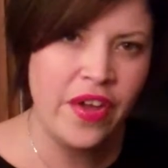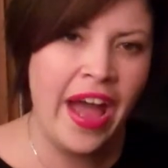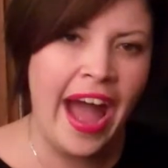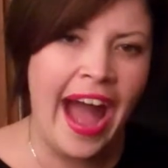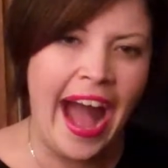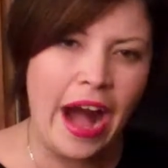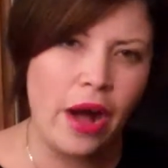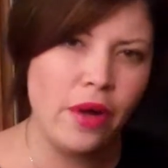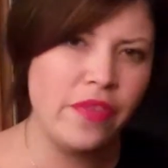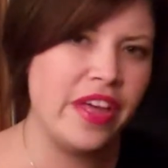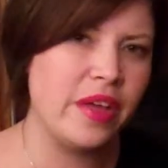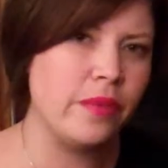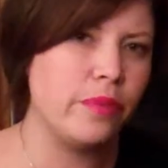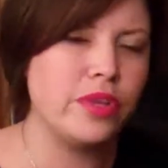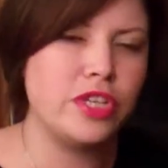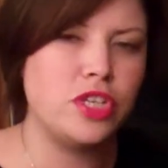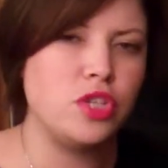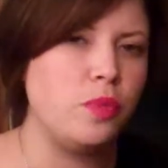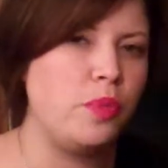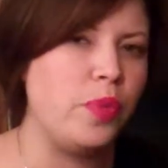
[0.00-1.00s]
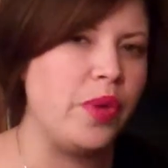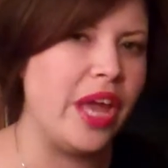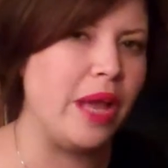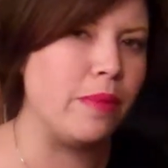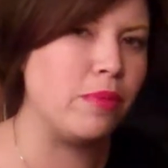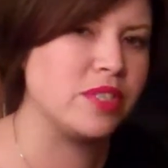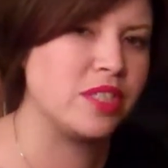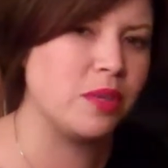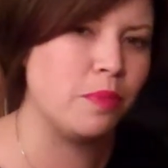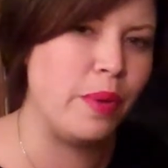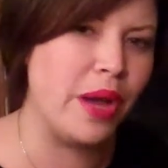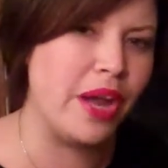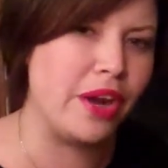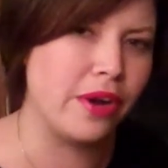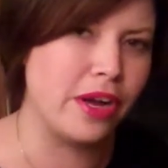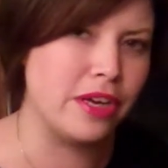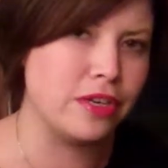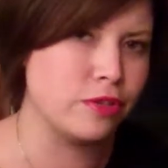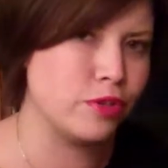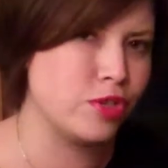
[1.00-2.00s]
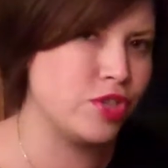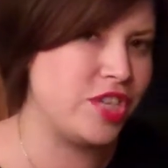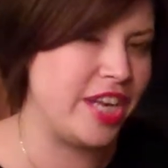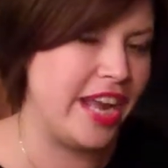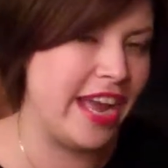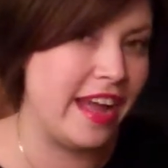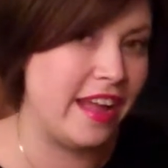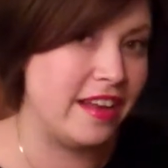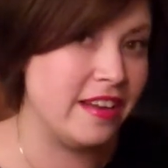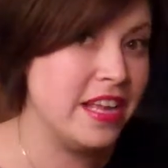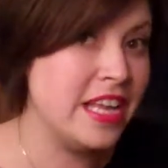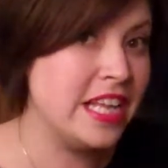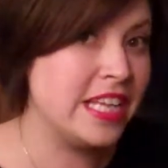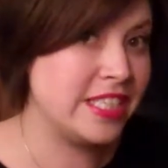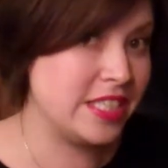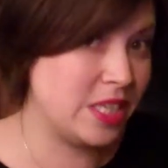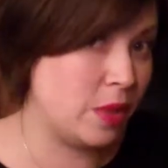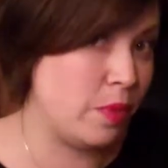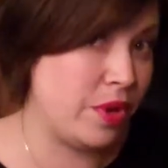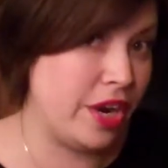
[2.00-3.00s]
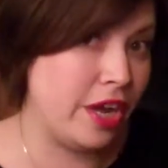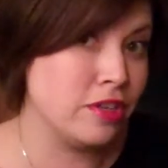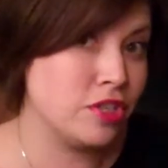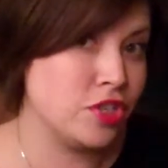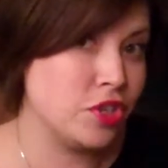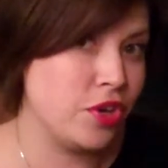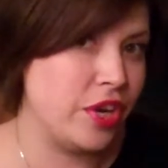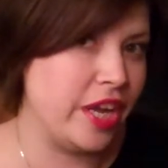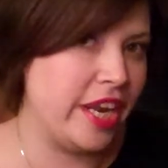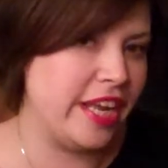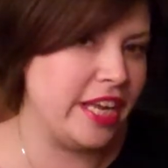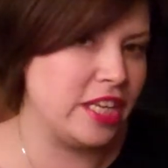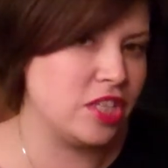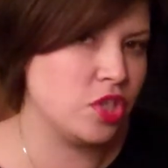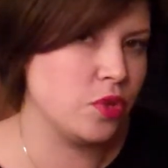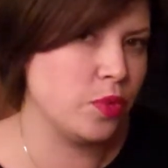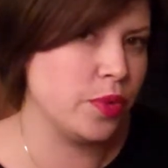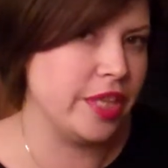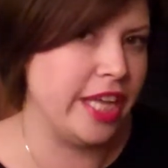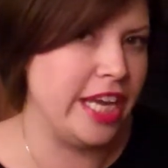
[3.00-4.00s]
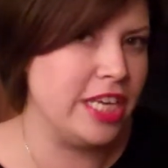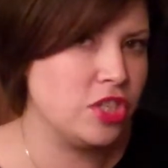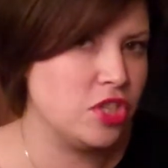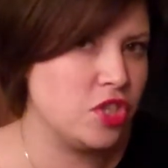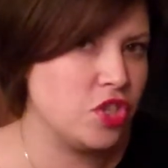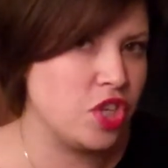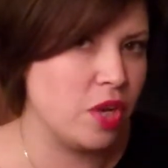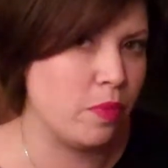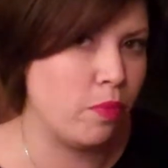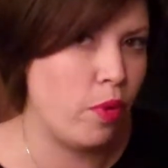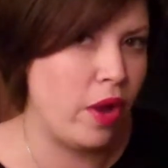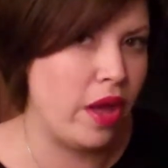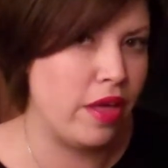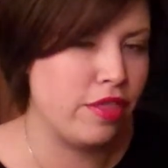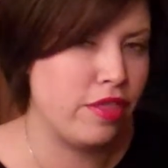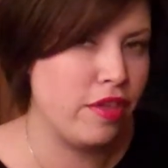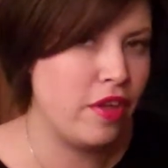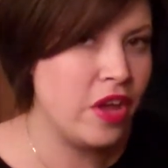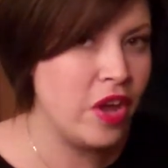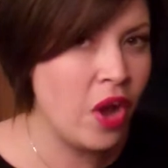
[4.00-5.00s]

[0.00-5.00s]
how then would you be able to better understand someone else you're getting into relationship with?